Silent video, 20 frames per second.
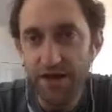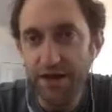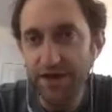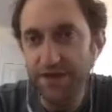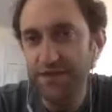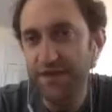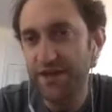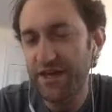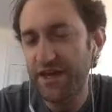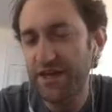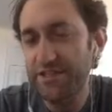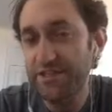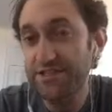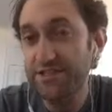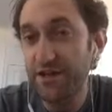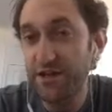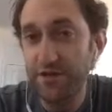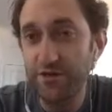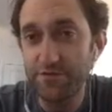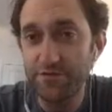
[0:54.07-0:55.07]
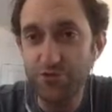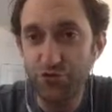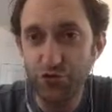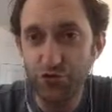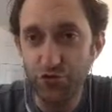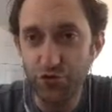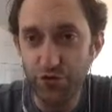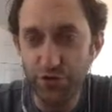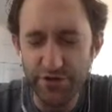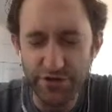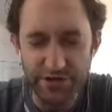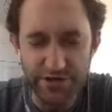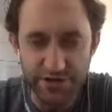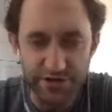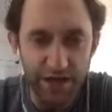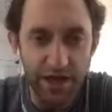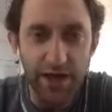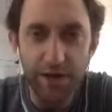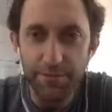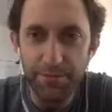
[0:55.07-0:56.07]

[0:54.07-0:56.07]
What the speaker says: In the case of Druid,